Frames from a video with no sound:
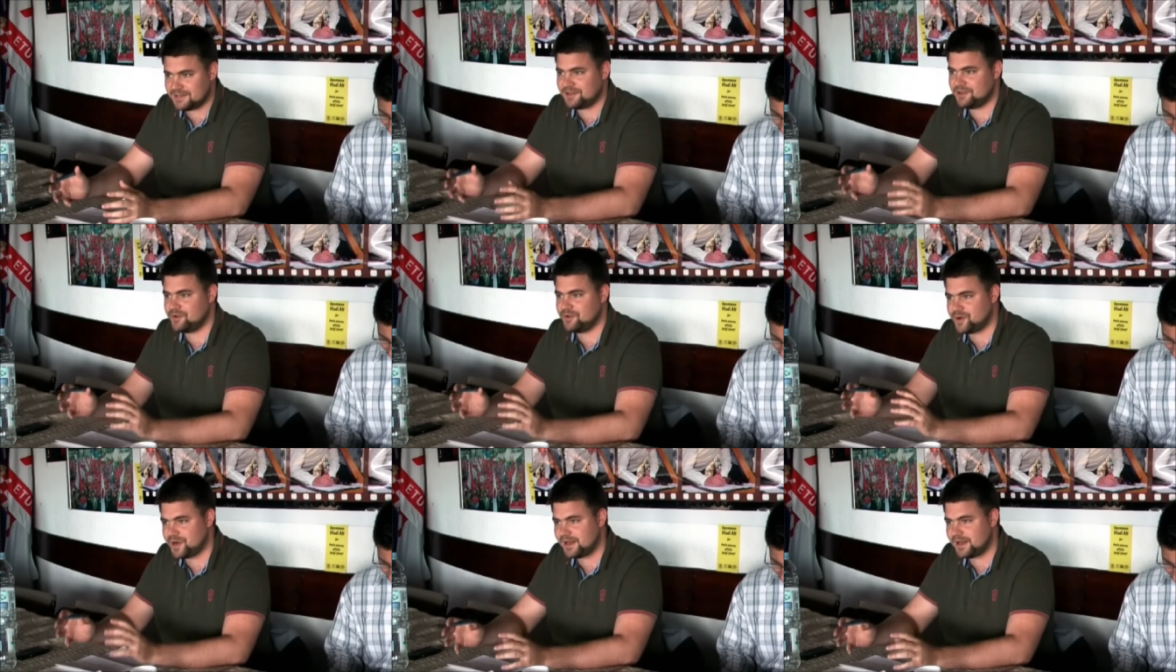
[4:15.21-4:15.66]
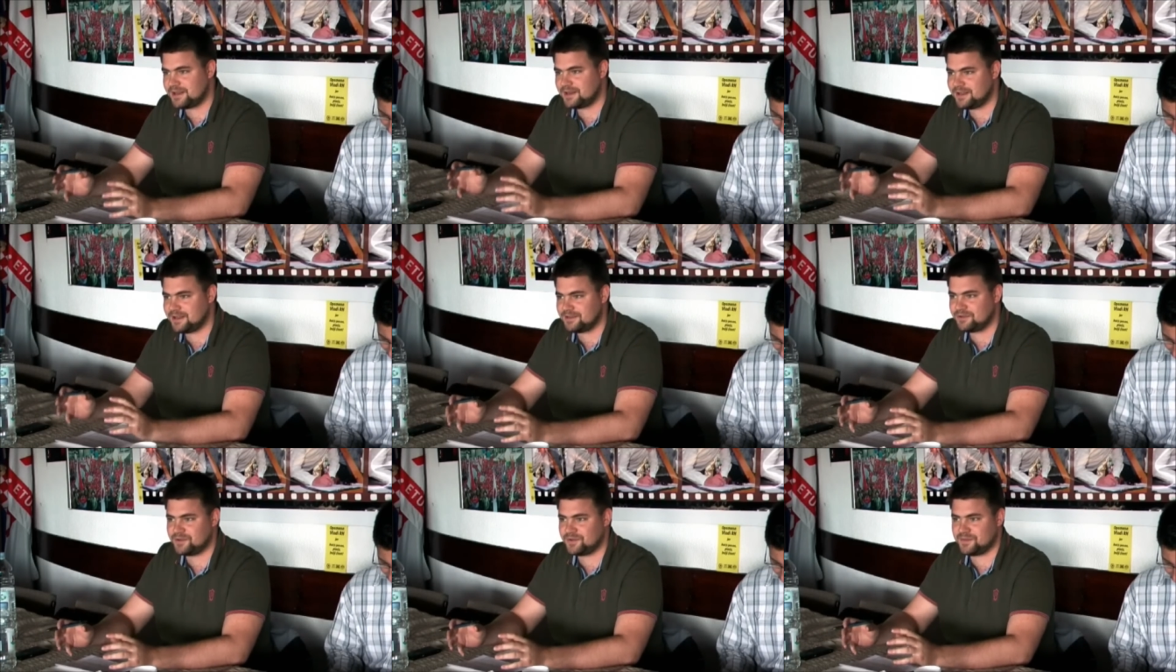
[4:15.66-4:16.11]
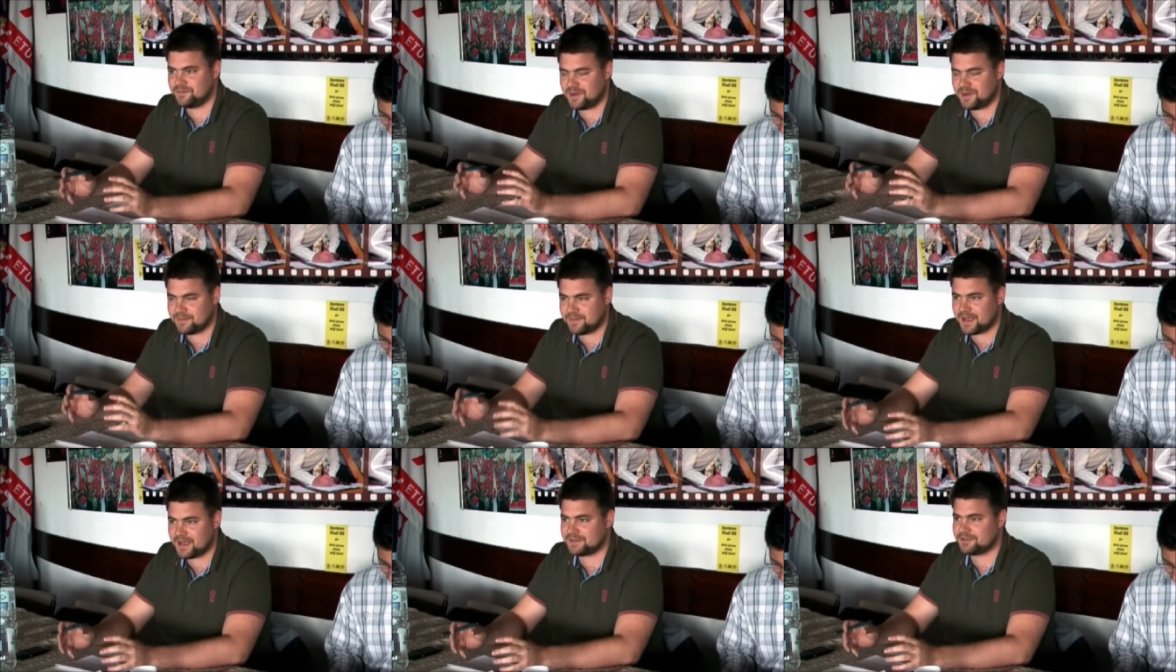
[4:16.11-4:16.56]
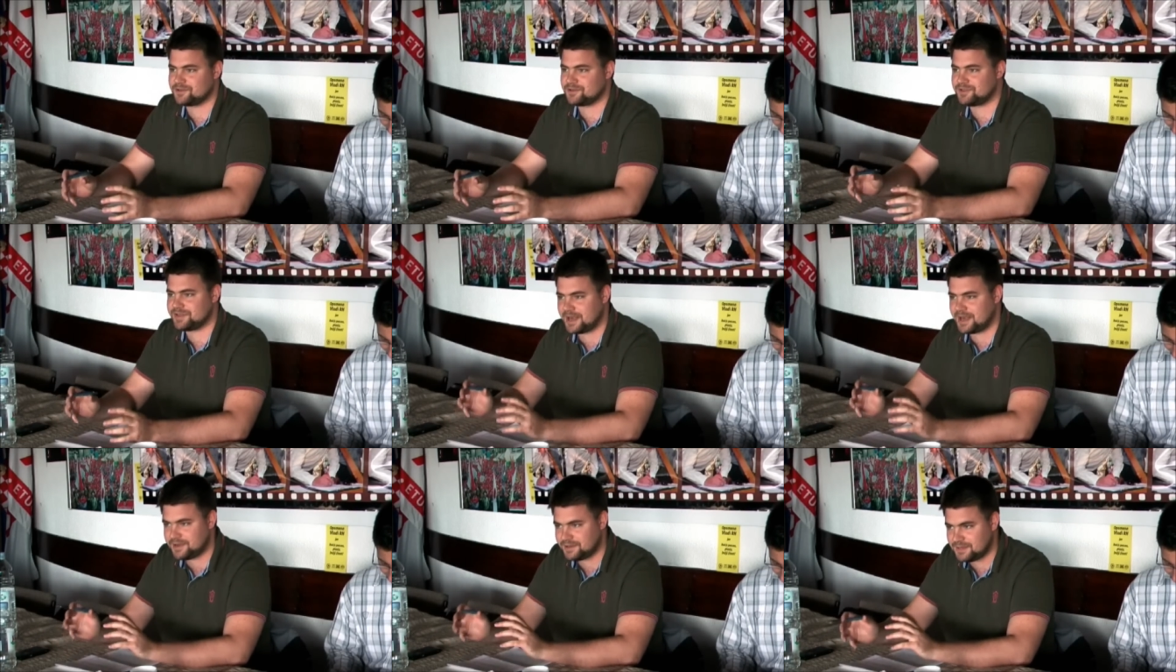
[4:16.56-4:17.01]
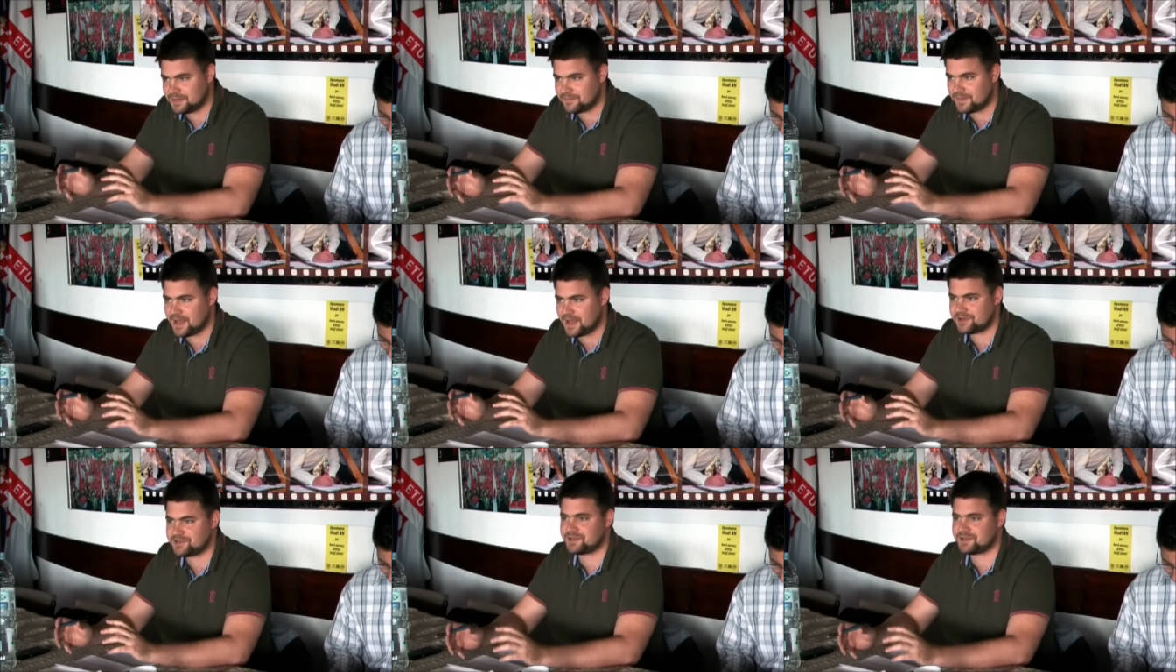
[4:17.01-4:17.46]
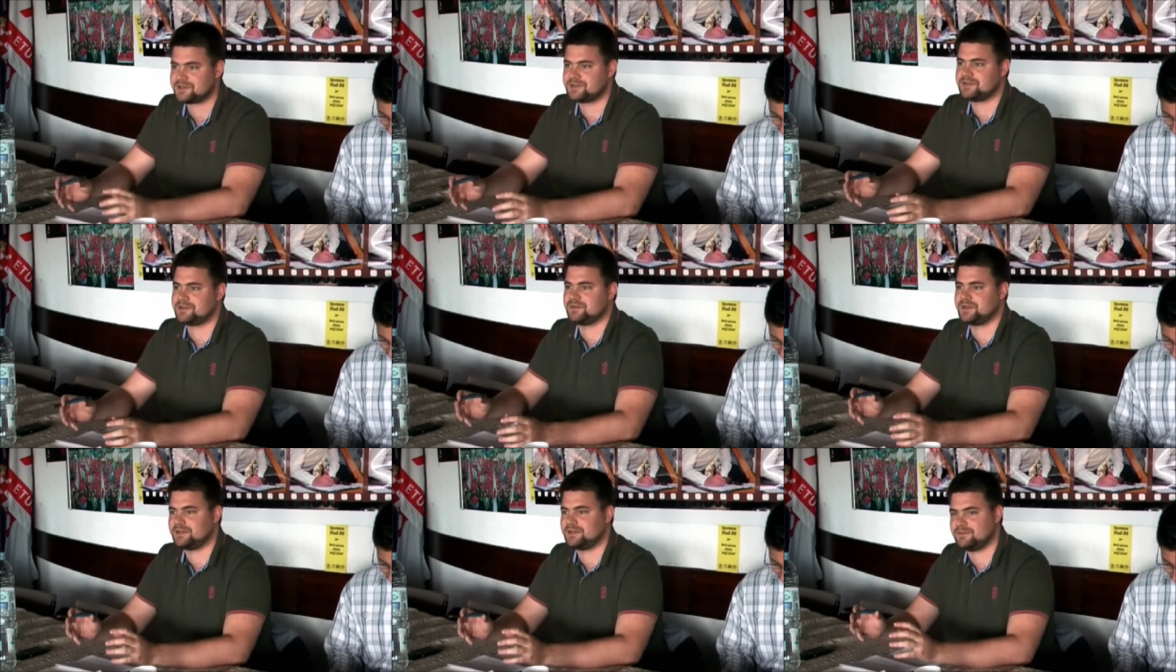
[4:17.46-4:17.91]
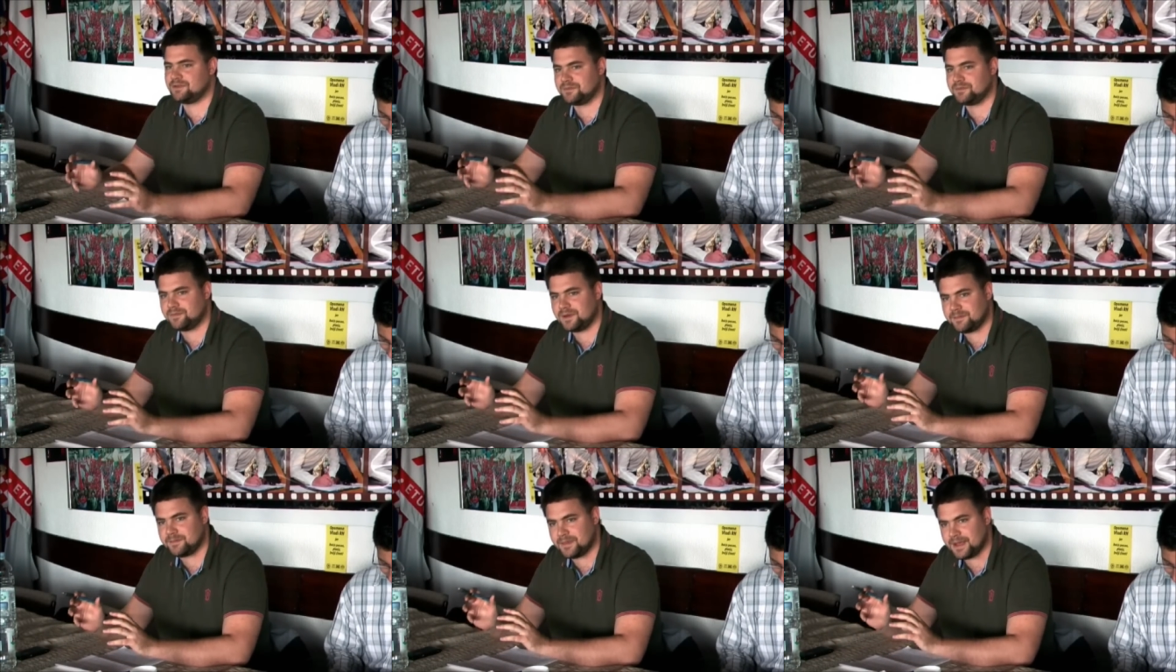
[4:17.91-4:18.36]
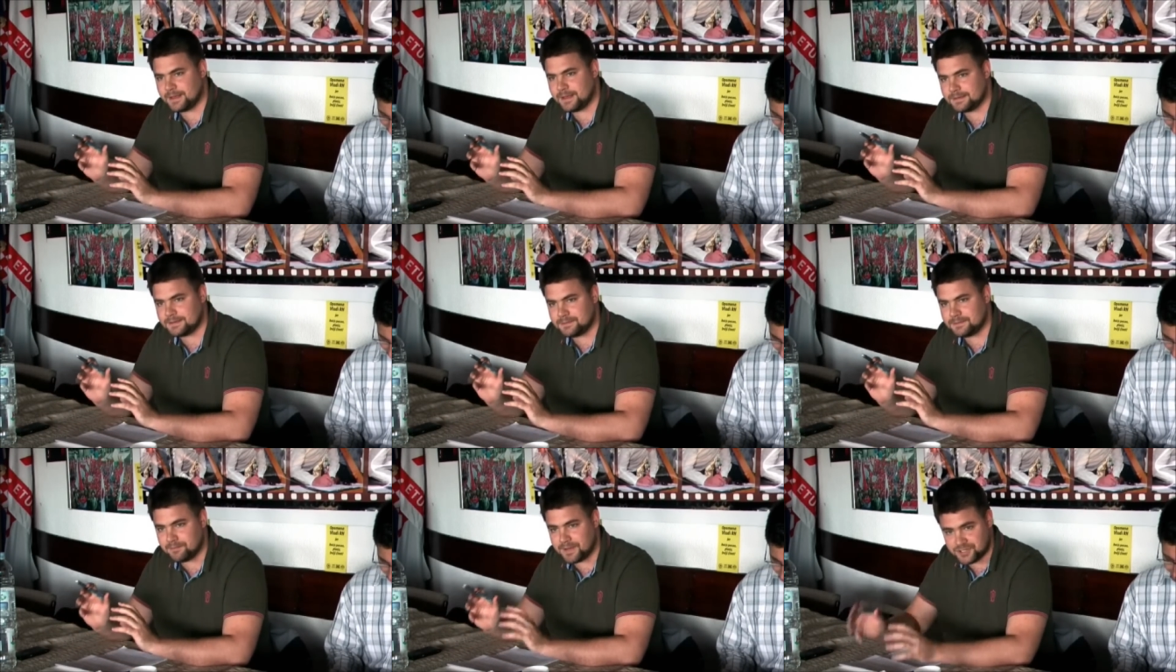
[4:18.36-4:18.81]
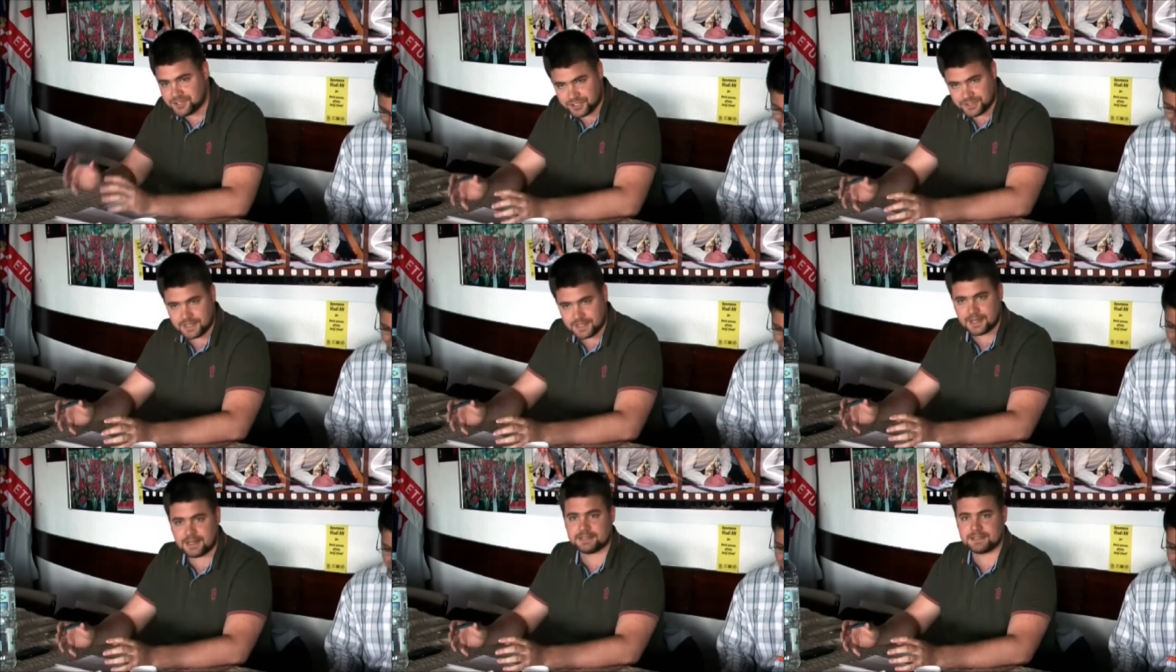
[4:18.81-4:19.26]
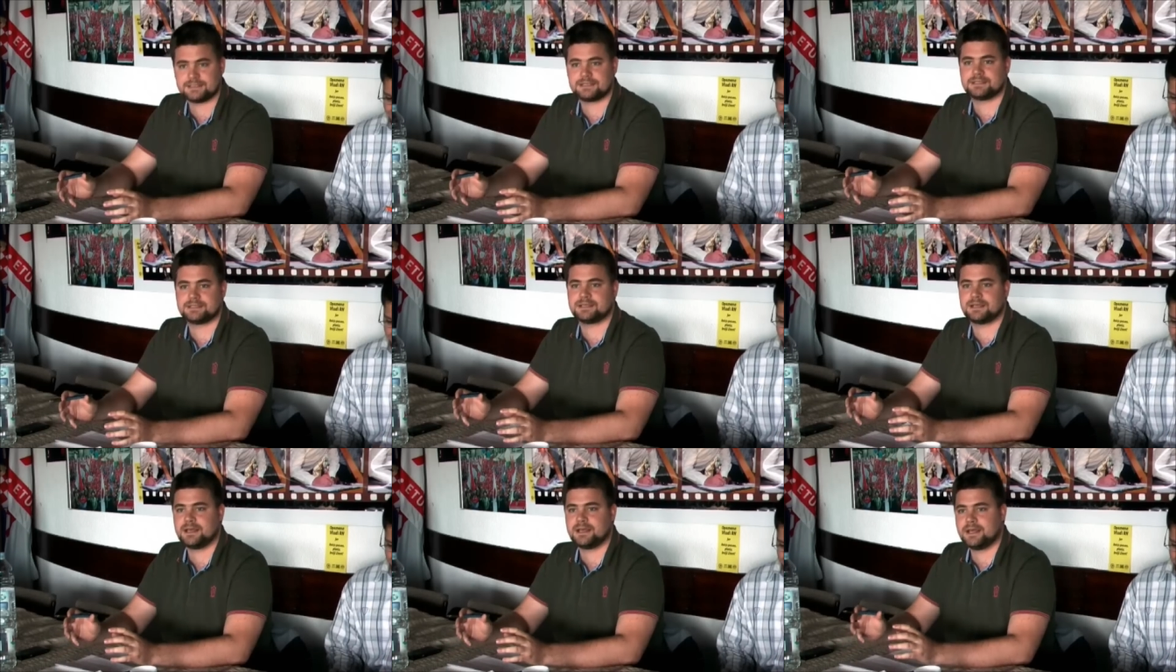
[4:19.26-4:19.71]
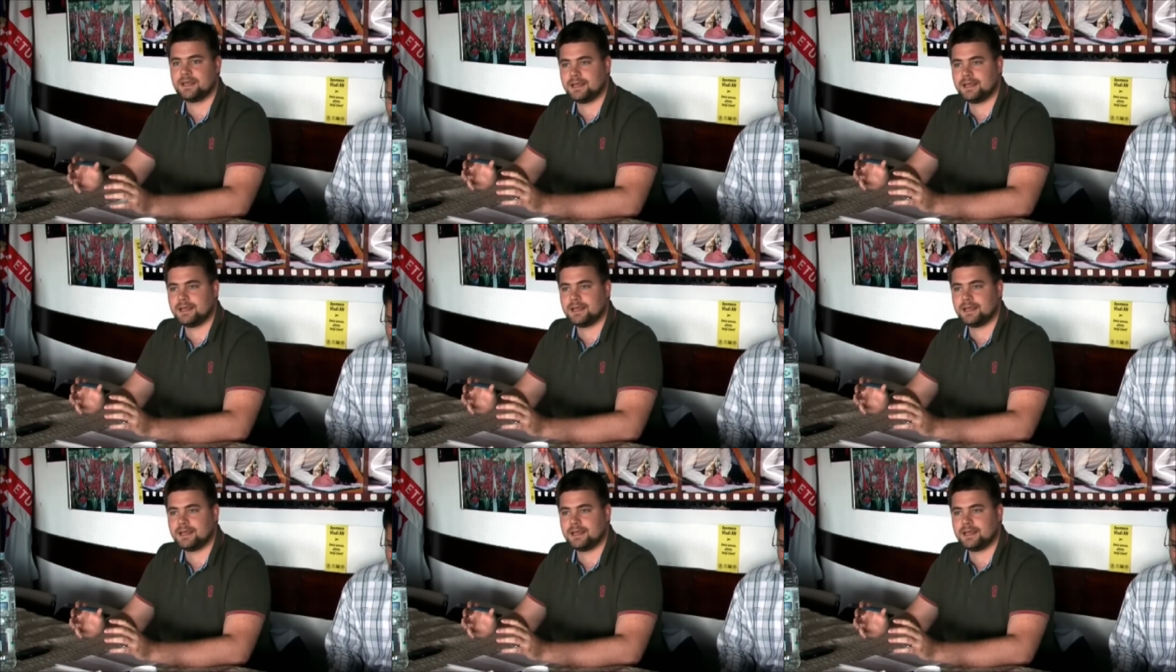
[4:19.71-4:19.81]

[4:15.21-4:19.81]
you really need to implement austerity measures, you need to implement budget cuts,